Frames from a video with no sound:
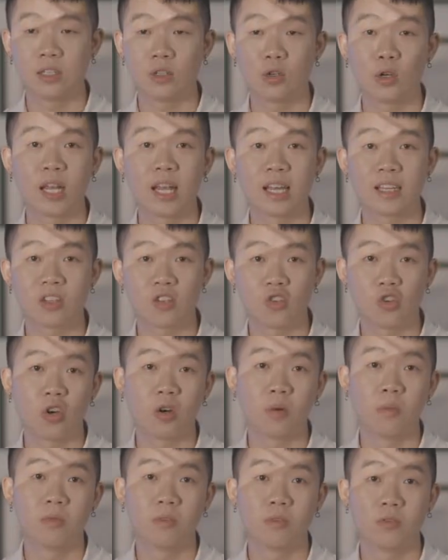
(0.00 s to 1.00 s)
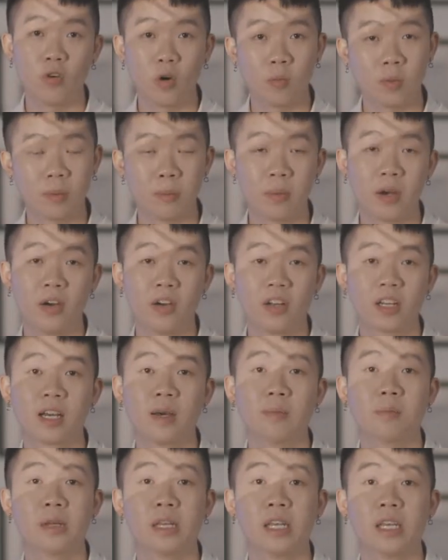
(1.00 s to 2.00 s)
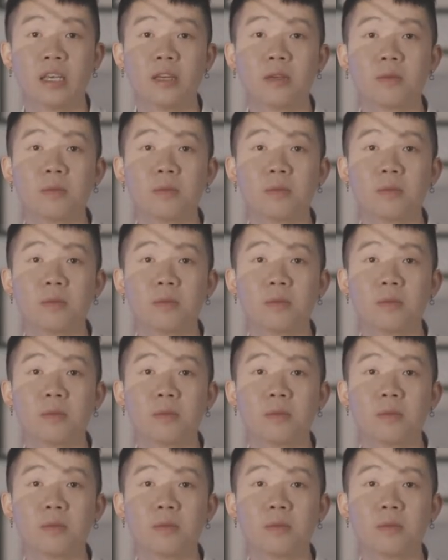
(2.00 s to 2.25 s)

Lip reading: your last job from the parent company.